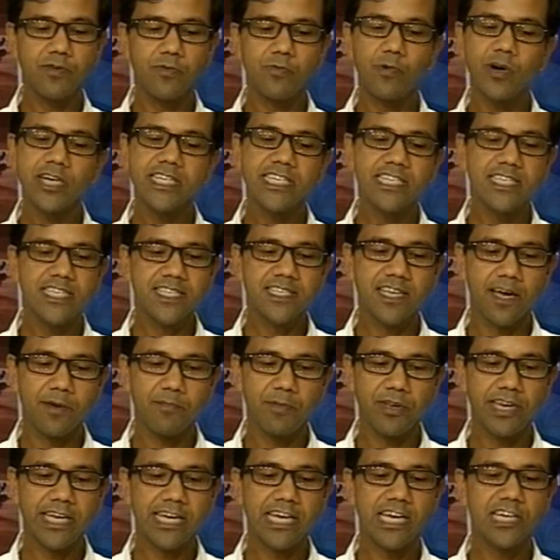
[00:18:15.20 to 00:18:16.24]
What is
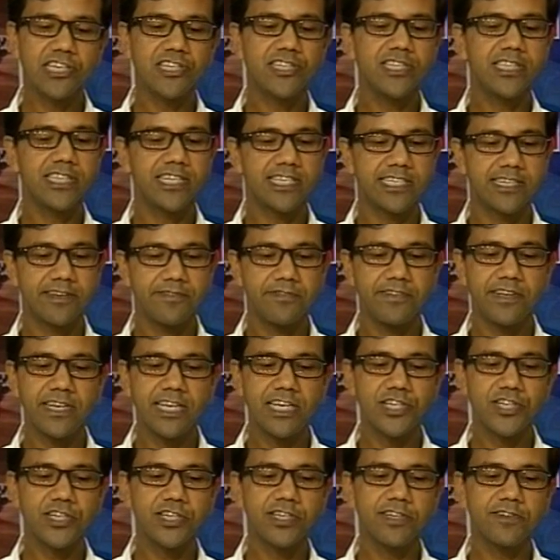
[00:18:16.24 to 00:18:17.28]
communication? The
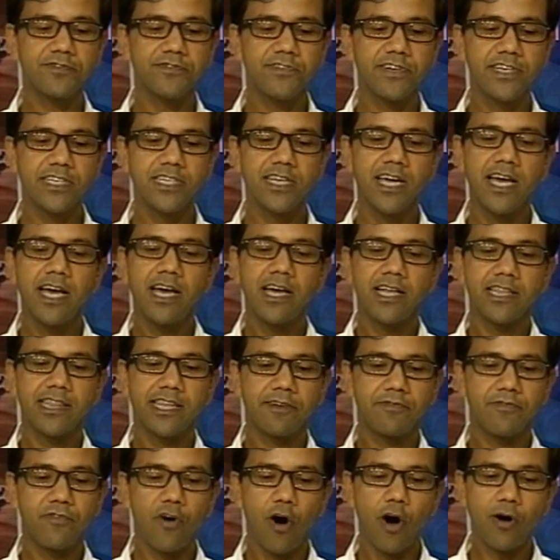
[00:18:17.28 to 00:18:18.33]
definition of it, the
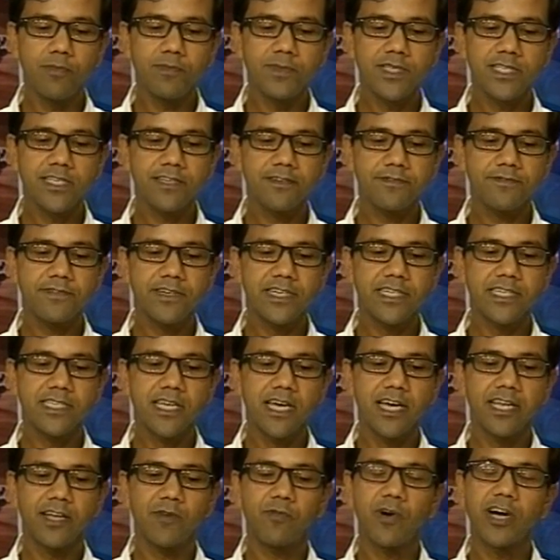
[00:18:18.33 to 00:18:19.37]
forms of it,
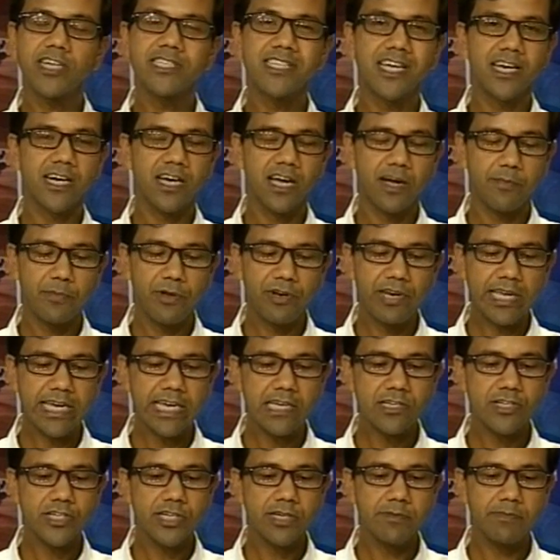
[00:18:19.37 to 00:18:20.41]
what are
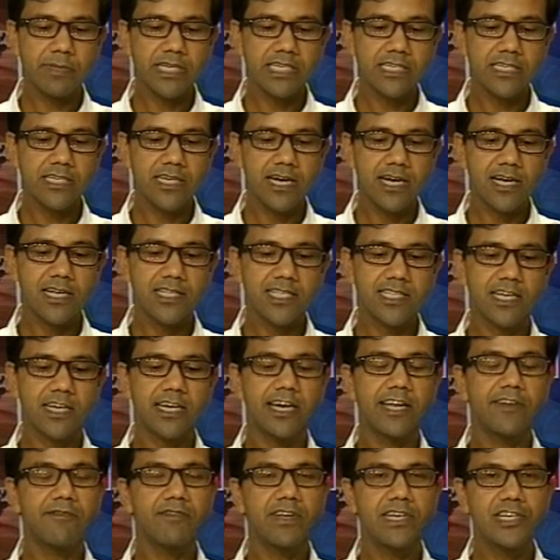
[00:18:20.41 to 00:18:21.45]
communication medias, the
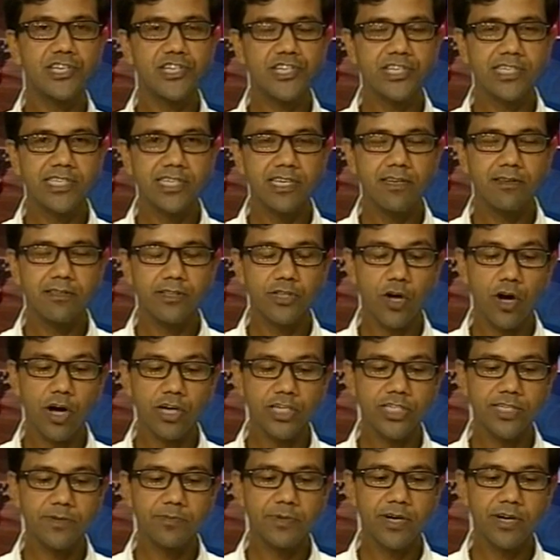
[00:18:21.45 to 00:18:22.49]
conventional
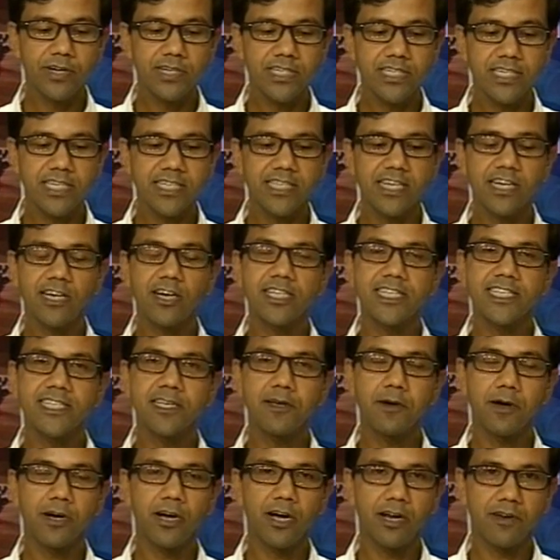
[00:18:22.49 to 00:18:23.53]
thought about it, the
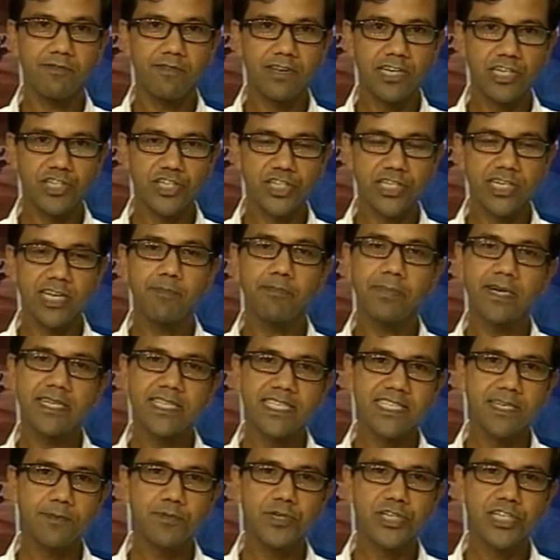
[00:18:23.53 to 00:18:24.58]
conventional
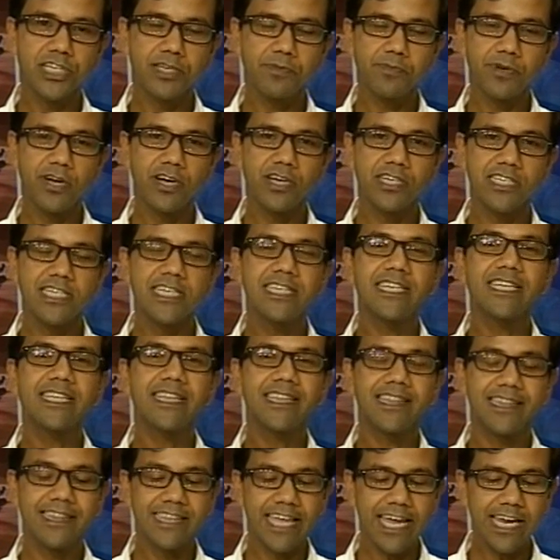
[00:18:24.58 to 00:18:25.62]
perception about it.
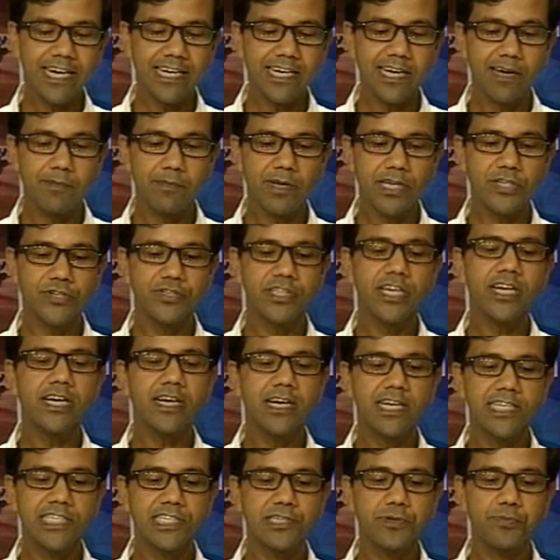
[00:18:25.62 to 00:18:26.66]
Then coming to the
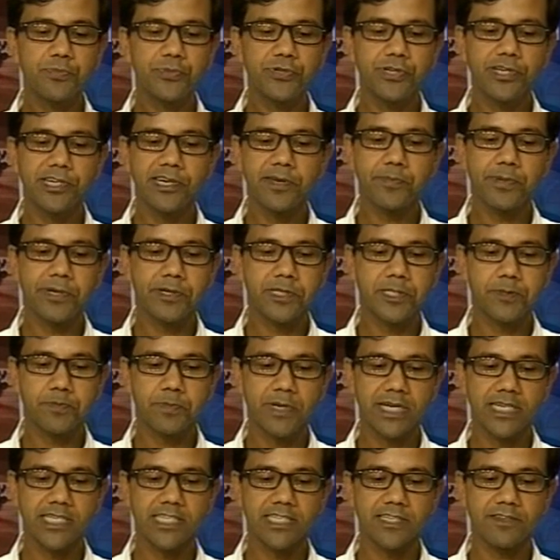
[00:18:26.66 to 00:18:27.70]
contemporary
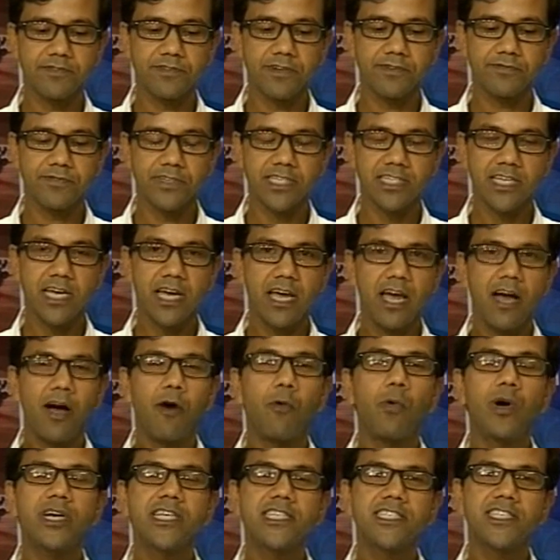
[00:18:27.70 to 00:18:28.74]
perspective of it.
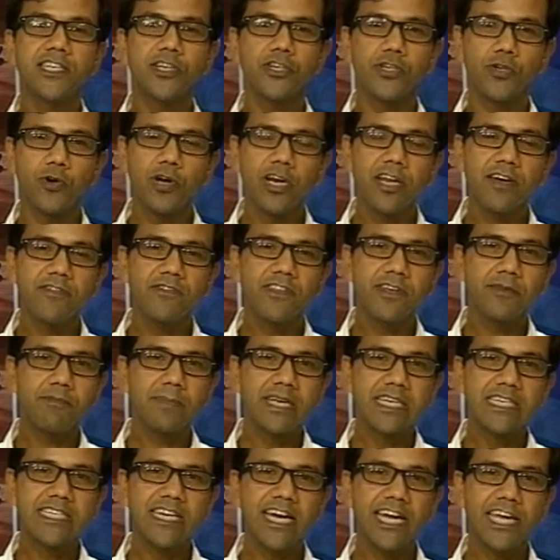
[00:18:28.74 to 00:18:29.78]
What is the role of the
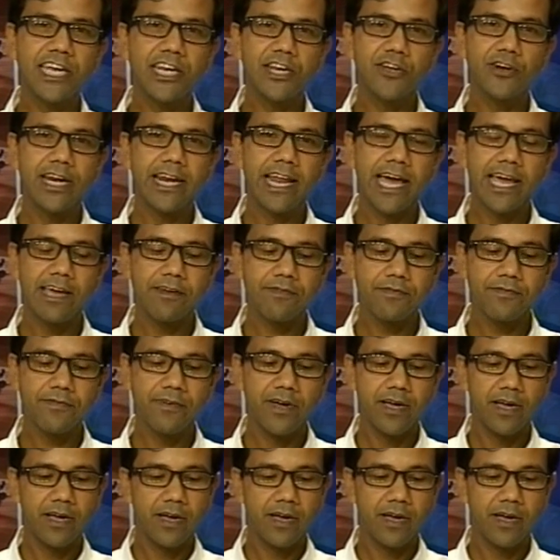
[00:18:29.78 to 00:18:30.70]
media in your life?